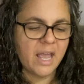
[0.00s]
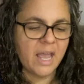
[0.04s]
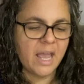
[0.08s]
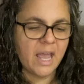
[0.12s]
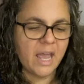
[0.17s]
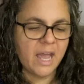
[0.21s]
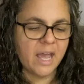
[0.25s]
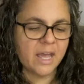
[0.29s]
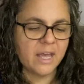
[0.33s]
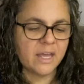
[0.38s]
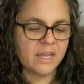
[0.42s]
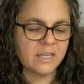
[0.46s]

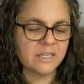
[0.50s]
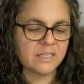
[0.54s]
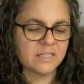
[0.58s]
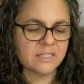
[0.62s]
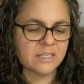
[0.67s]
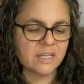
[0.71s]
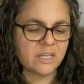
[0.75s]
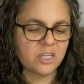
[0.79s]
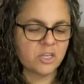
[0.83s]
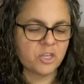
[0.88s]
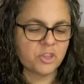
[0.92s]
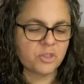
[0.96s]

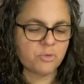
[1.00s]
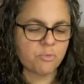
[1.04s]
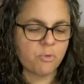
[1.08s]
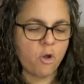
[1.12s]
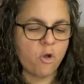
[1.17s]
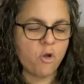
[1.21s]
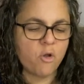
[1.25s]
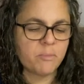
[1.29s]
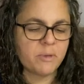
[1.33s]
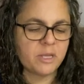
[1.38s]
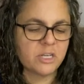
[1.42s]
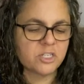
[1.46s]
And you
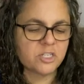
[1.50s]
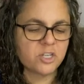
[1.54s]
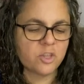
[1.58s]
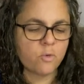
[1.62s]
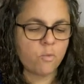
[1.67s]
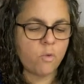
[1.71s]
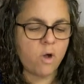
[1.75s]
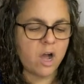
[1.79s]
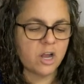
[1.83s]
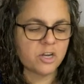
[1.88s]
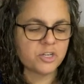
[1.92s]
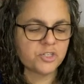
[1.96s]
throw them into the
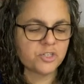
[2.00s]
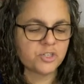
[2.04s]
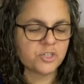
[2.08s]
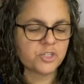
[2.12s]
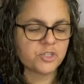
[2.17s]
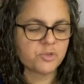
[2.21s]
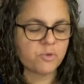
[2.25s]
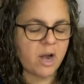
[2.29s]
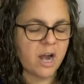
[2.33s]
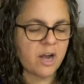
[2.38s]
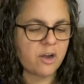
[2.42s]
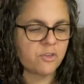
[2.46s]
washer and
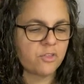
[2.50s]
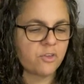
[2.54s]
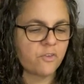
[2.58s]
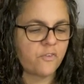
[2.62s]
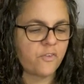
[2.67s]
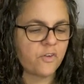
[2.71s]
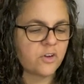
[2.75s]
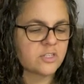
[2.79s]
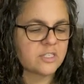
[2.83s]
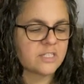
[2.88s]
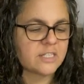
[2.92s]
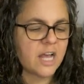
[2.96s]
dryer the
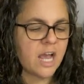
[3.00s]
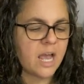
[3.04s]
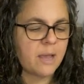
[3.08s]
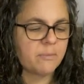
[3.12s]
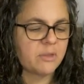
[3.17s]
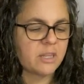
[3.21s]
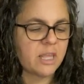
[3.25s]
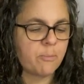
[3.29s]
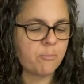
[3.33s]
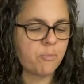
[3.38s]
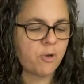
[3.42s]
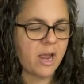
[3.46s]
first time
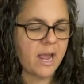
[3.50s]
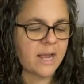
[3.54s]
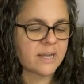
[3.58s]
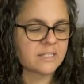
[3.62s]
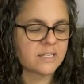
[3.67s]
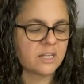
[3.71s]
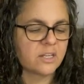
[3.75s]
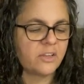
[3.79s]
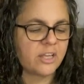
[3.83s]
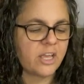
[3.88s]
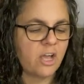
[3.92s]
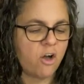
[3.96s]
and they
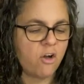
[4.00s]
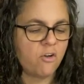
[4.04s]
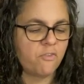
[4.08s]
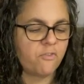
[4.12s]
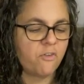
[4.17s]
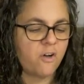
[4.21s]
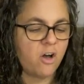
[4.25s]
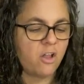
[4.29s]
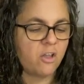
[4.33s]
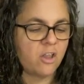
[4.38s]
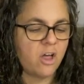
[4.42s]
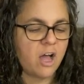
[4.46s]
practically all
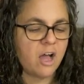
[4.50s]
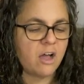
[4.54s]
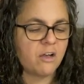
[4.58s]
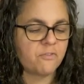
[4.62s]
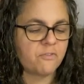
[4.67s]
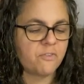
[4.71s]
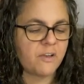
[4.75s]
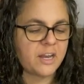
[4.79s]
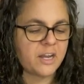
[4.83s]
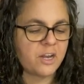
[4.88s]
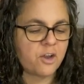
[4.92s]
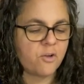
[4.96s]
fall
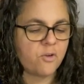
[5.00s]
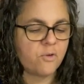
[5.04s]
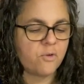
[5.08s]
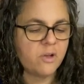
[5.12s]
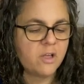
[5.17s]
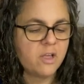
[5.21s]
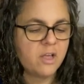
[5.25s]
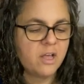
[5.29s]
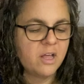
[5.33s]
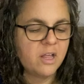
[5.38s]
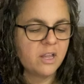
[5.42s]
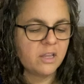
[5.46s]
off. I know
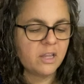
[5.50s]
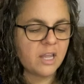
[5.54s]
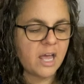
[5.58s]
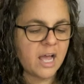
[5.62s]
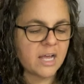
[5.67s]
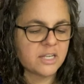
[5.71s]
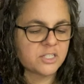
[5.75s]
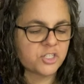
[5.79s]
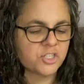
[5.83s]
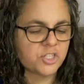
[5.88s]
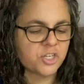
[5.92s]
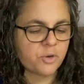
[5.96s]

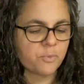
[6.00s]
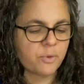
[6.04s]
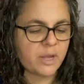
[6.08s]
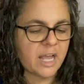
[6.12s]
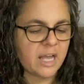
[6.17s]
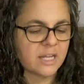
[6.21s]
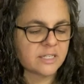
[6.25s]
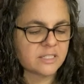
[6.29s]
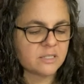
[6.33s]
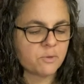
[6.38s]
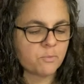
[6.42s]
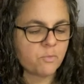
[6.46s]
last year we
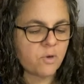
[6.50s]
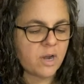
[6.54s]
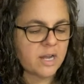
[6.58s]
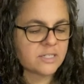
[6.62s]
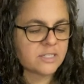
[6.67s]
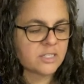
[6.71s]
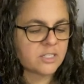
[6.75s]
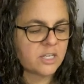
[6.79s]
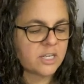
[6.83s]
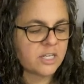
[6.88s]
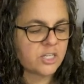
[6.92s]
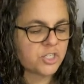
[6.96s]
got some
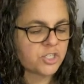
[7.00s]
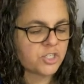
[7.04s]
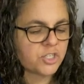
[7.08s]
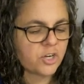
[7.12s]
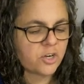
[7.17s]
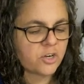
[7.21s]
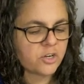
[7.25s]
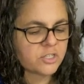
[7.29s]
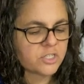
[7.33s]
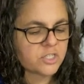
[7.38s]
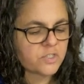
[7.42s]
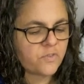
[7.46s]
wrestling
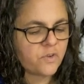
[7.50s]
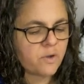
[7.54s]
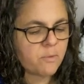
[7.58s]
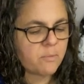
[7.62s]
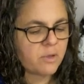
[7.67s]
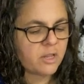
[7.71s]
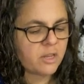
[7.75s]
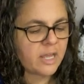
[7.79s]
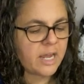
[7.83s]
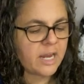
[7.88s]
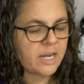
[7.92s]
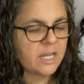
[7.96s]
shirts from
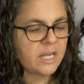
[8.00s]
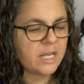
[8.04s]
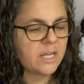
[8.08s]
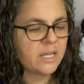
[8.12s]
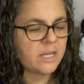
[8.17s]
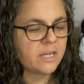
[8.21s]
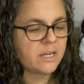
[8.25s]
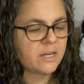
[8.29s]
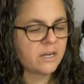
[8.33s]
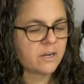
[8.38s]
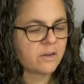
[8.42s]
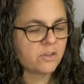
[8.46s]
a lady
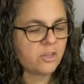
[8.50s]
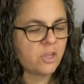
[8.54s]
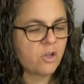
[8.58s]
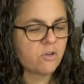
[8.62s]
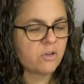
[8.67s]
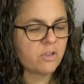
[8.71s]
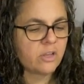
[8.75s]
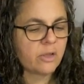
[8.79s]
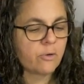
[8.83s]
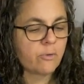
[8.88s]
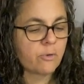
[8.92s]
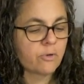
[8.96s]
here
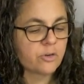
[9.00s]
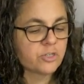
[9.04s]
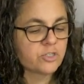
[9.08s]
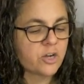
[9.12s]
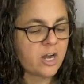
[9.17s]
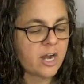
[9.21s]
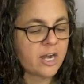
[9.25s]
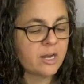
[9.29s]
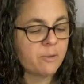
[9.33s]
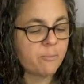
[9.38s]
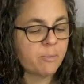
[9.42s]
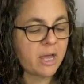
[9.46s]
locally. We were
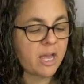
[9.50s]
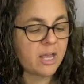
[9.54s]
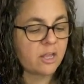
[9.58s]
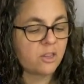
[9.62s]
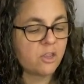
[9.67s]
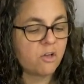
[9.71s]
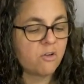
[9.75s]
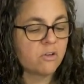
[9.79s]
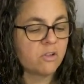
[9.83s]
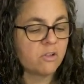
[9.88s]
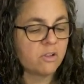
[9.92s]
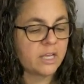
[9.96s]
trying to buy
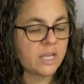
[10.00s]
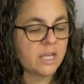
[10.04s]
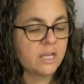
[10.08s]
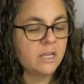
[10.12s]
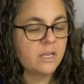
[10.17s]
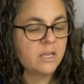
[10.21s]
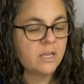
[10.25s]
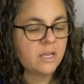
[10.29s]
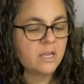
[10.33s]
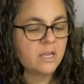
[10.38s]
locally,